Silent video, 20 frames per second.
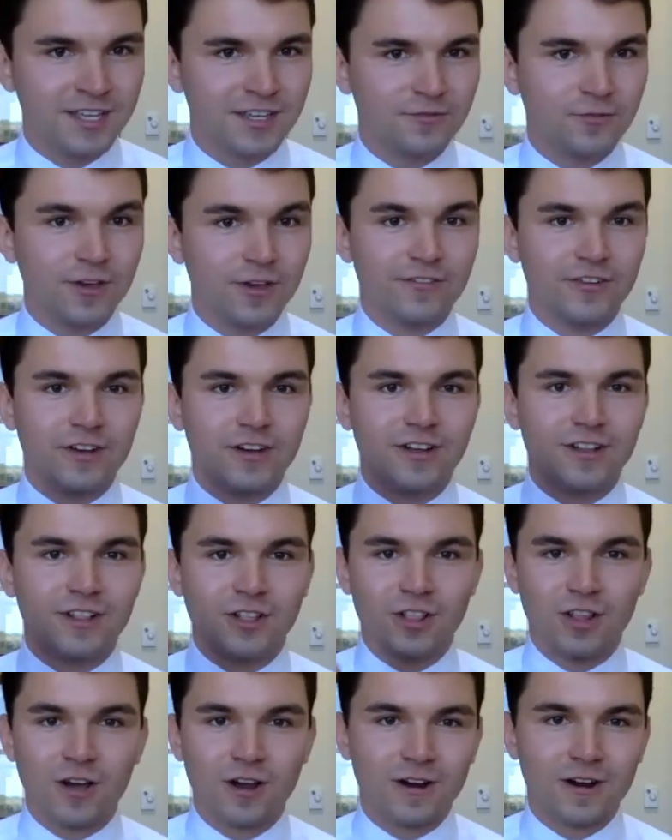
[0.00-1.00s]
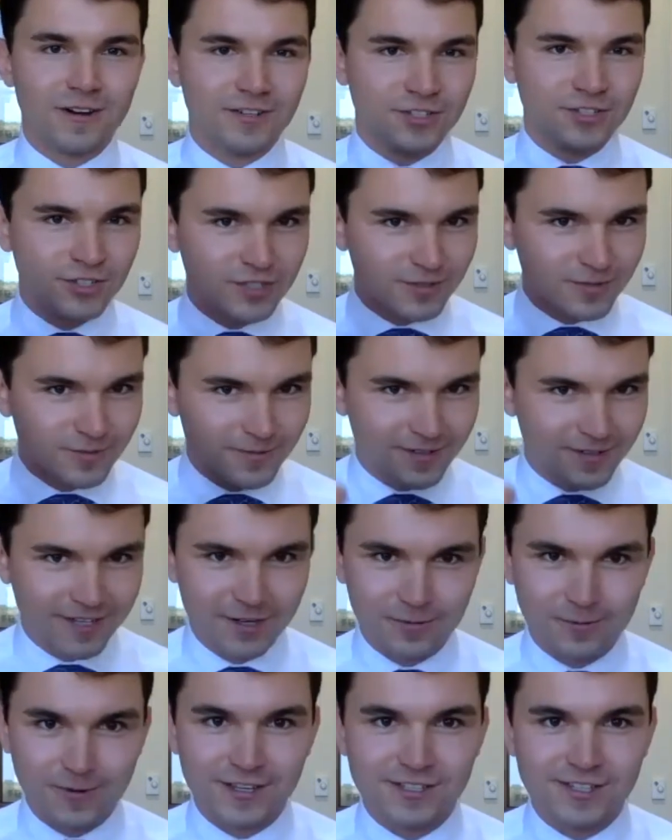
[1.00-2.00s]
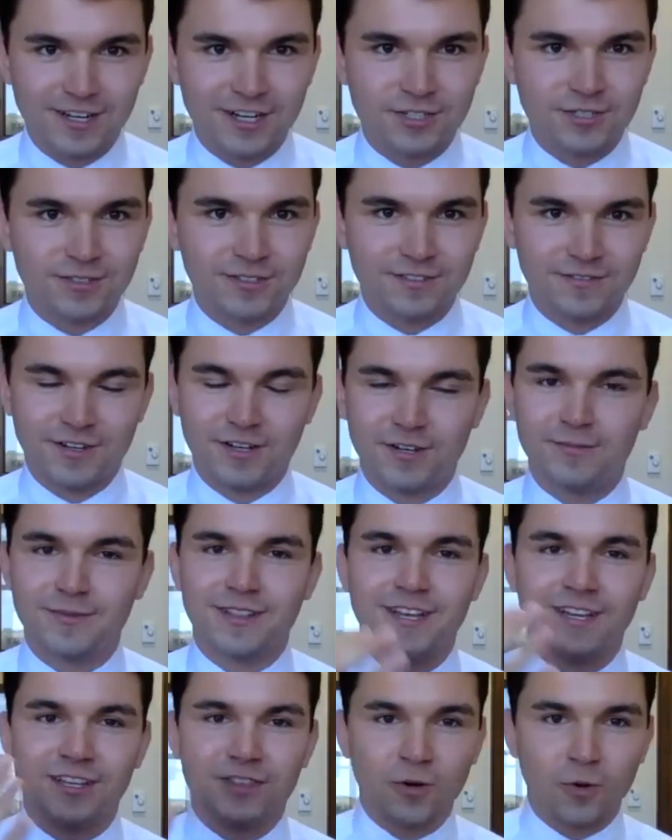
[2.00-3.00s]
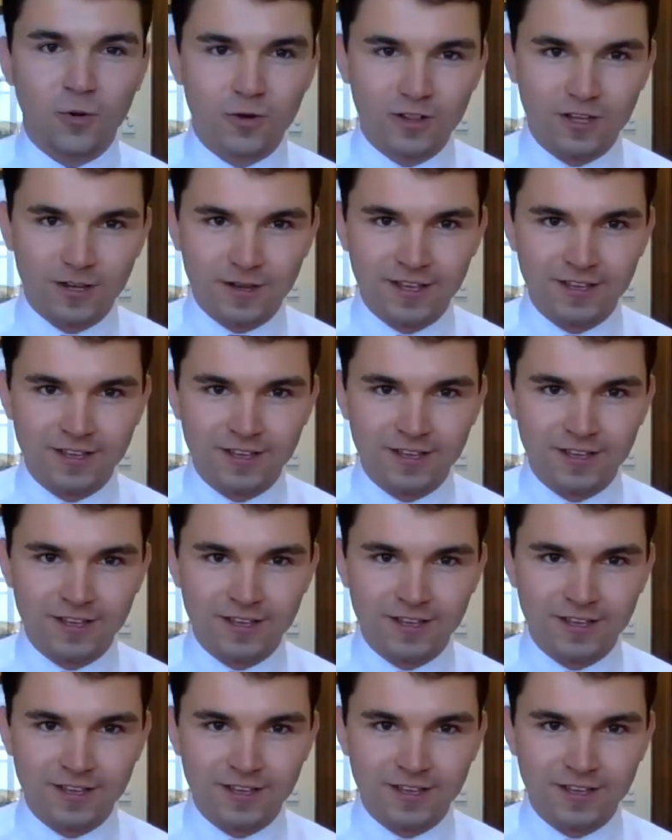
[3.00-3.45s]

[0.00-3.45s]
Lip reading: If we have a large, residential development like the Horlick